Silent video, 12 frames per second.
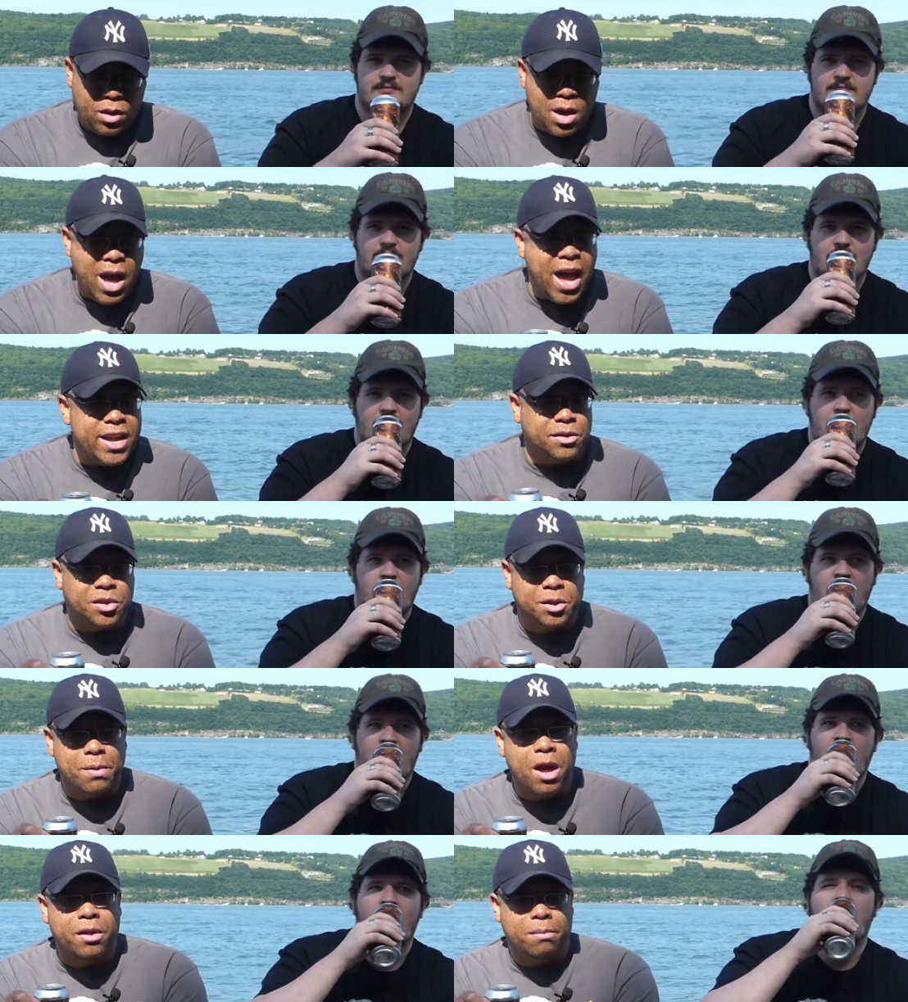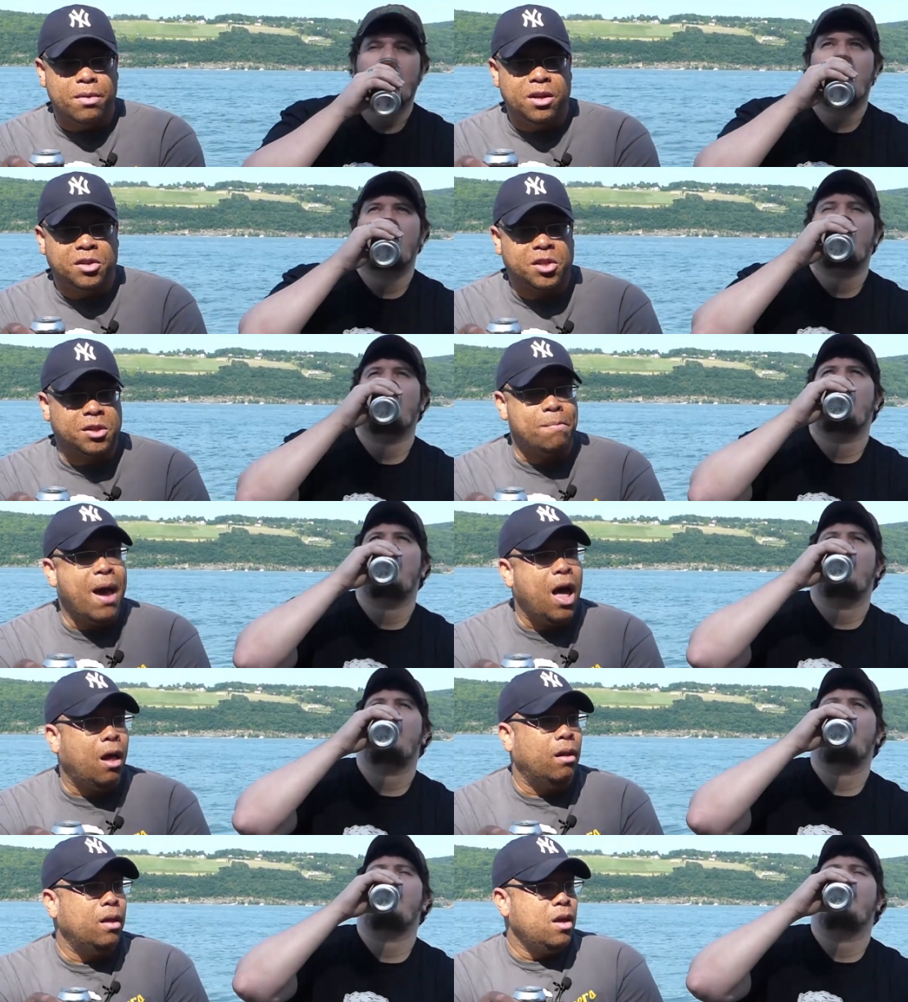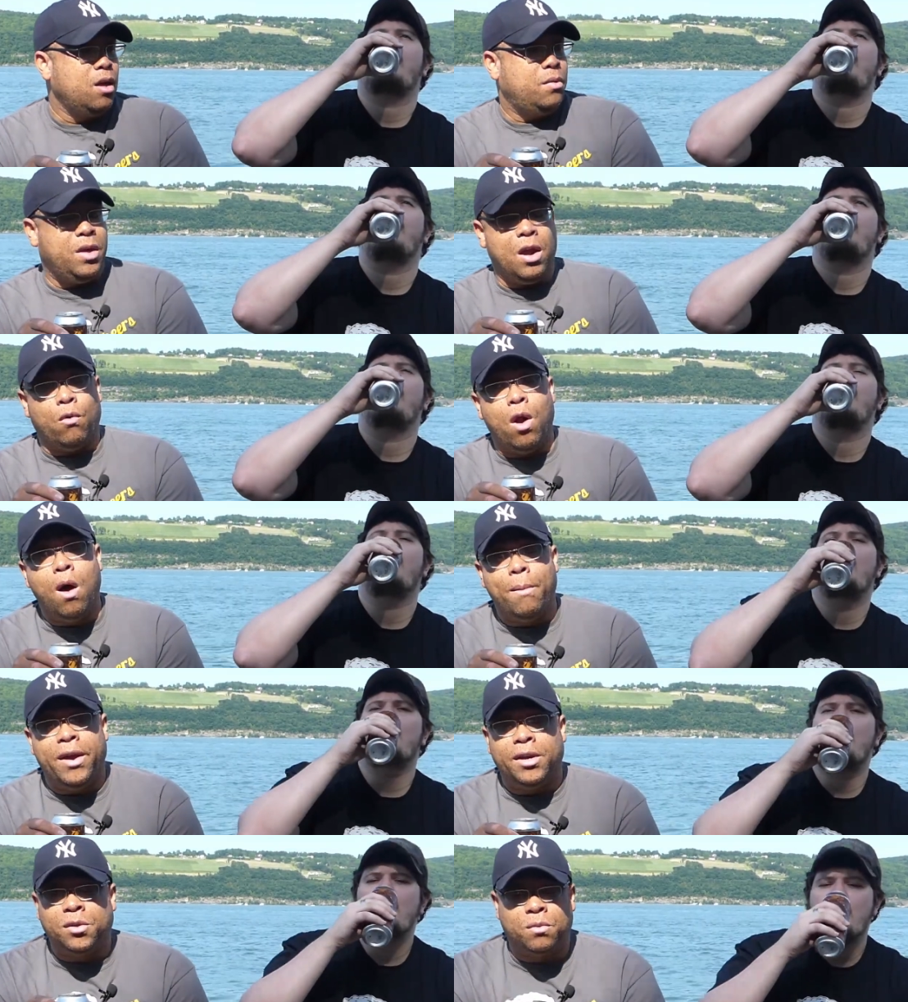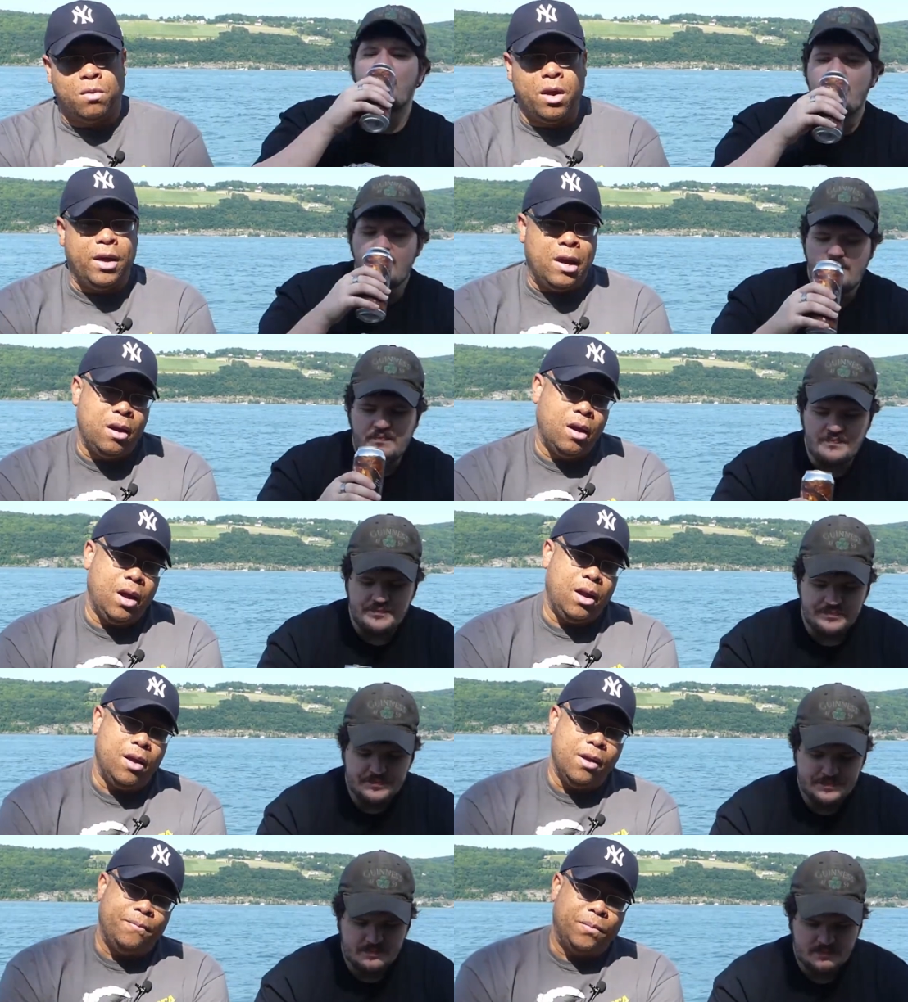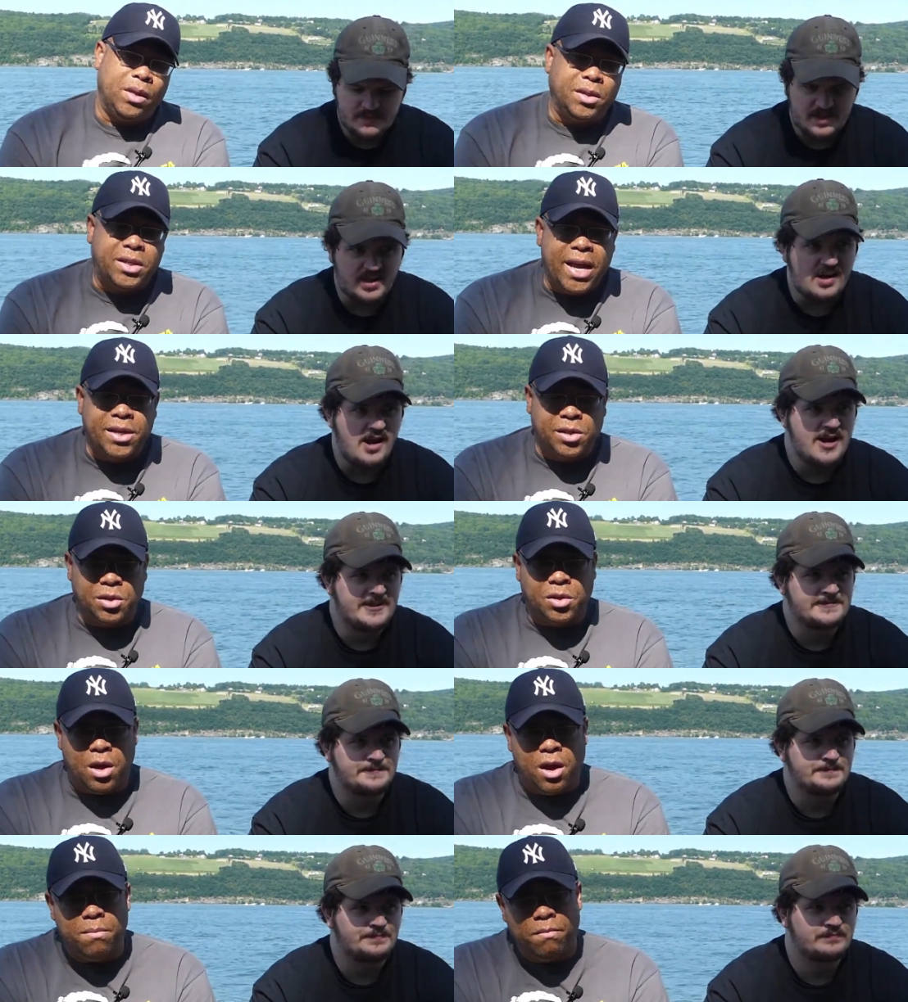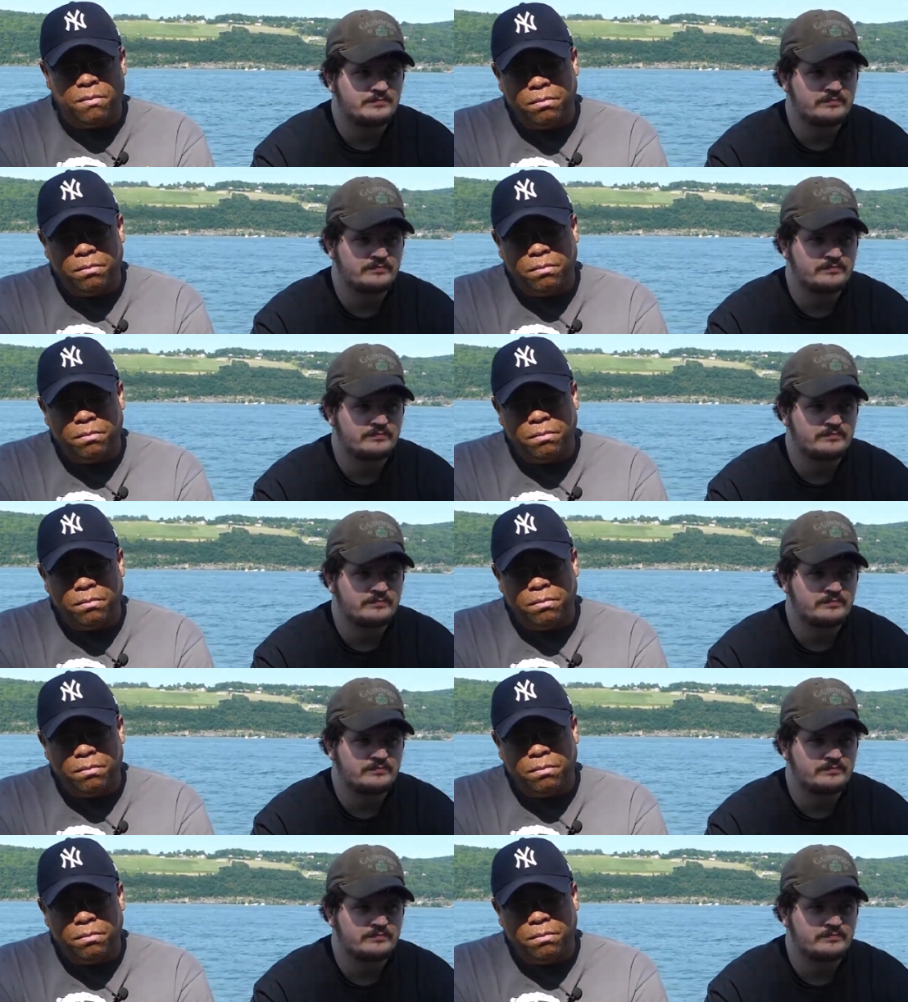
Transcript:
Speaker 1: I can smell the, the smell. The aroma is really good. The taste is good.